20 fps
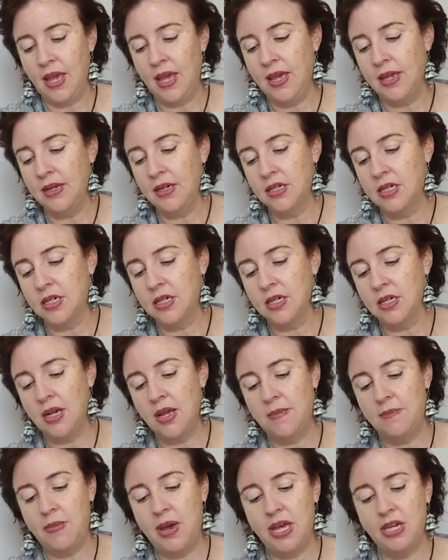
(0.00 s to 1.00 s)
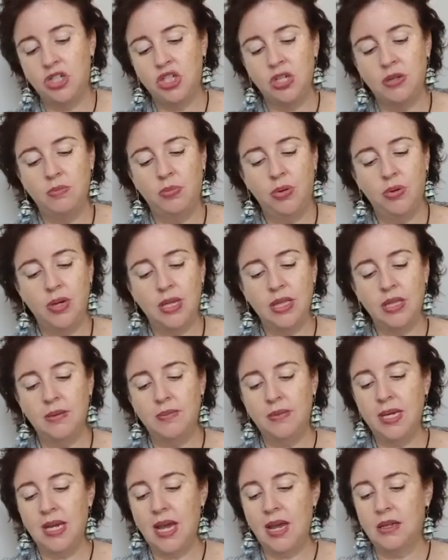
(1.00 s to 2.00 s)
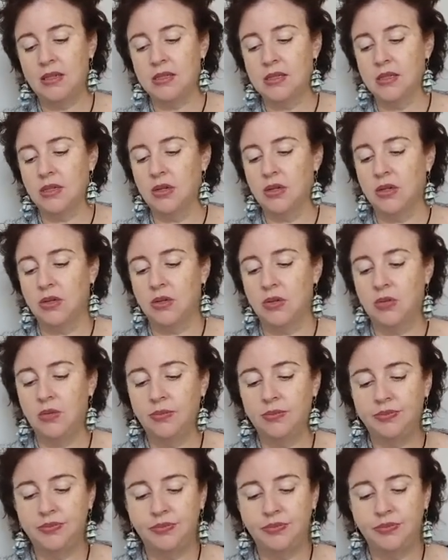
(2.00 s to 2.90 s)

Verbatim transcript: and imagine putting them in our circle.